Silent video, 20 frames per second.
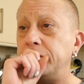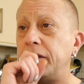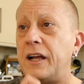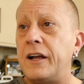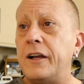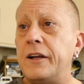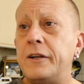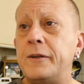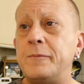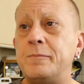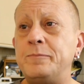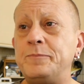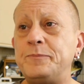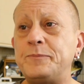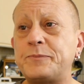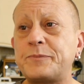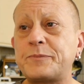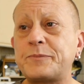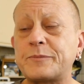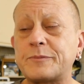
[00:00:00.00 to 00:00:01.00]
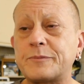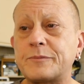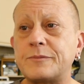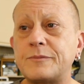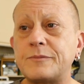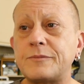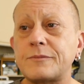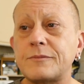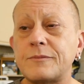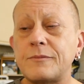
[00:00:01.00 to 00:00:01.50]
um,
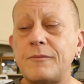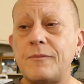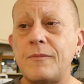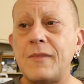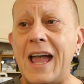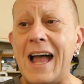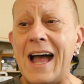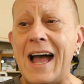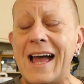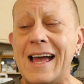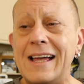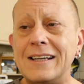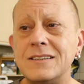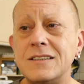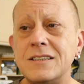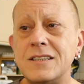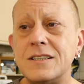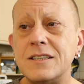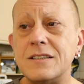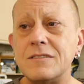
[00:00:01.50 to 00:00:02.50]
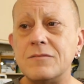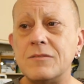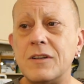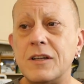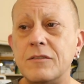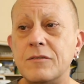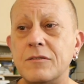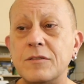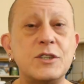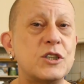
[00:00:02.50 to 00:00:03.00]
and
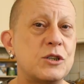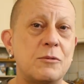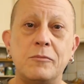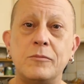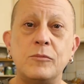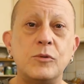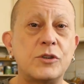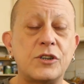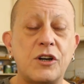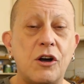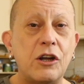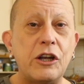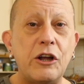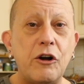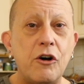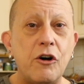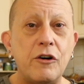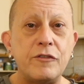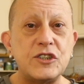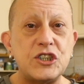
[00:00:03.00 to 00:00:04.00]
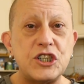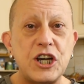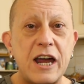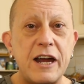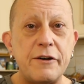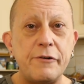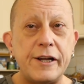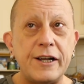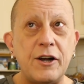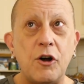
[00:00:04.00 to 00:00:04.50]
uh, some would call it
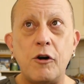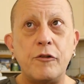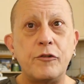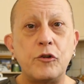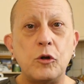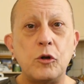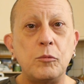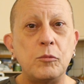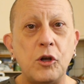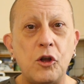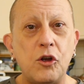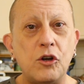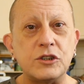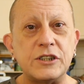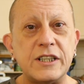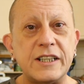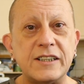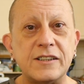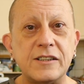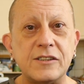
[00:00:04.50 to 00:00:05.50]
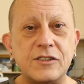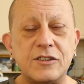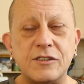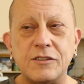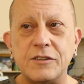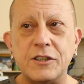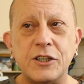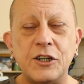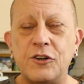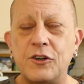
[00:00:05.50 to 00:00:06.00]
oversharing, over uploading.
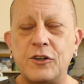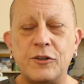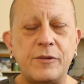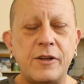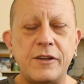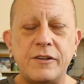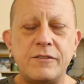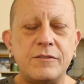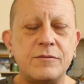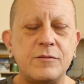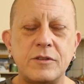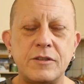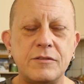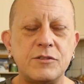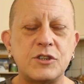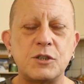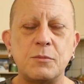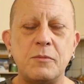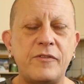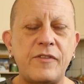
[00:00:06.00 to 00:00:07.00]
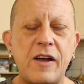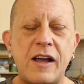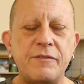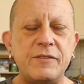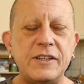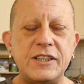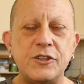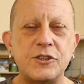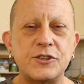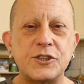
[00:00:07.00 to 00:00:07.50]
You know, the, some of our
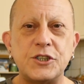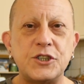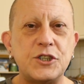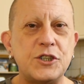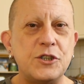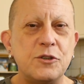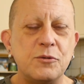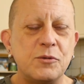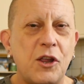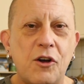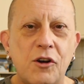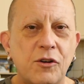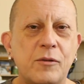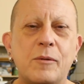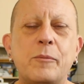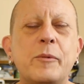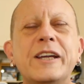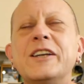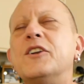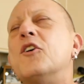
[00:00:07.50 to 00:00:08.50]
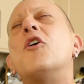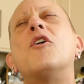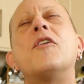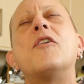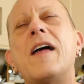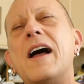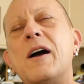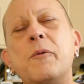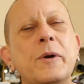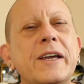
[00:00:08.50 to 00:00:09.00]
videos are too long. We know
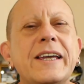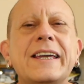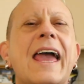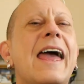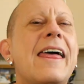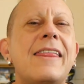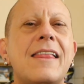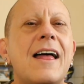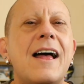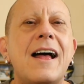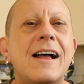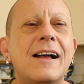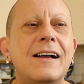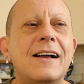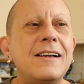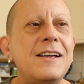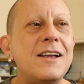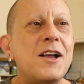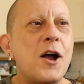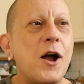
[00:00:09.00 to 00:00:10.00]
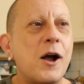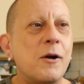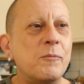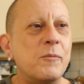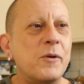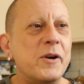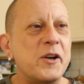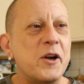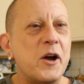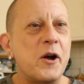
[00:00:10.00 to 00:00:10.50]
that, we get that,
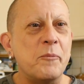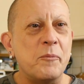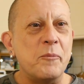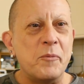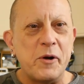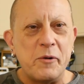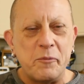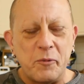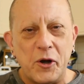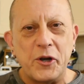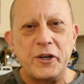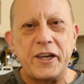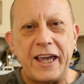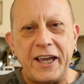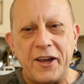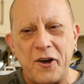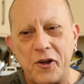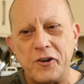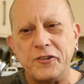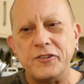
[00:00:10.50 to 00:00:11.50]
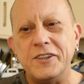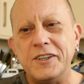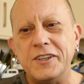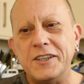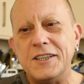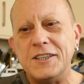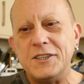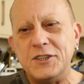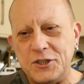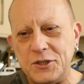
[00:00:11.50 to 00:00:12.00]
and we and we're working on
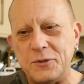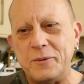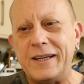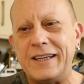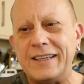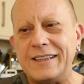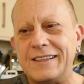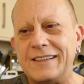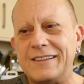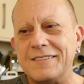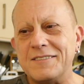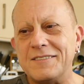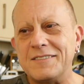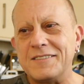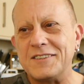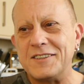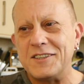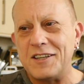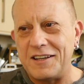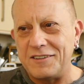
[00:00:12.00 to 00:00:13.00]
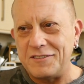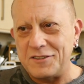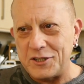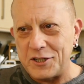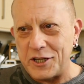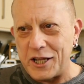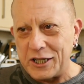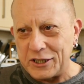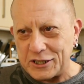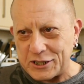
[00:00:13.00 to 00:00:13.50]
doing uh,
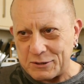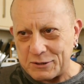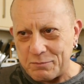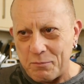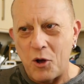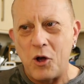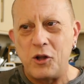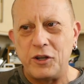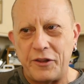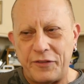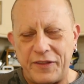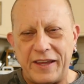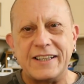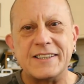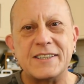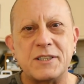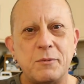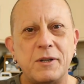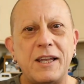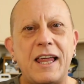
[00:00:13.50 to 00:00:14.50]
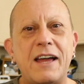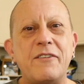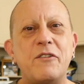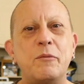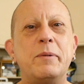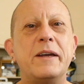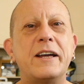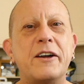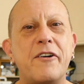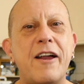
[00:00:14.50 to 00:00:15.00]
uh, smaller things that will have a
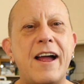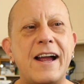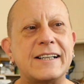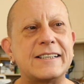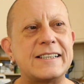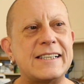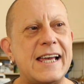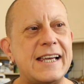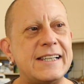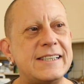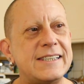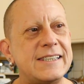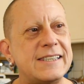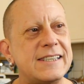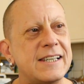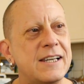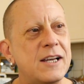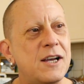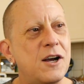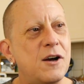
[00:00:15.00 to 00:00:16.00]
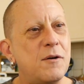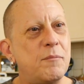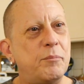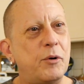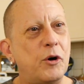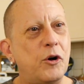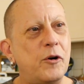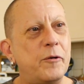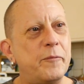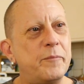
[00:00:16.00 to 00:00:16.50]
bigger access.
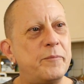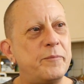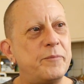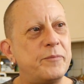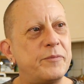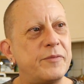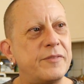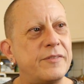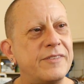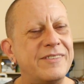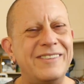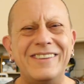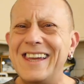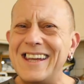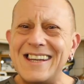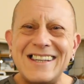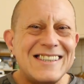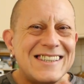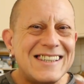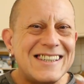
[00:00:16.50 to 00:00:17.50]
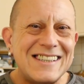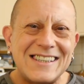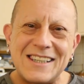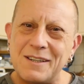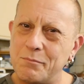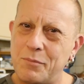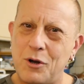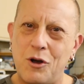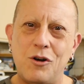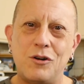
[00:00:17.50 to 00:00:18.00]
But this is
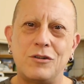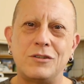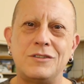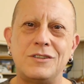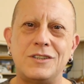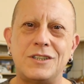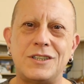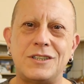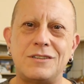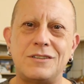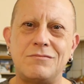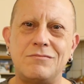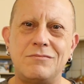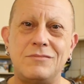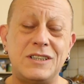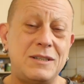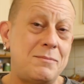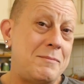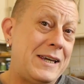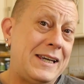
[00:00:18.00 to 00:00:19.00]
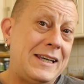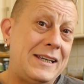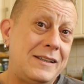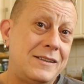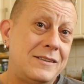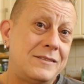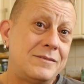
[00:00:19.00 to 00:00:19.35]
important to me,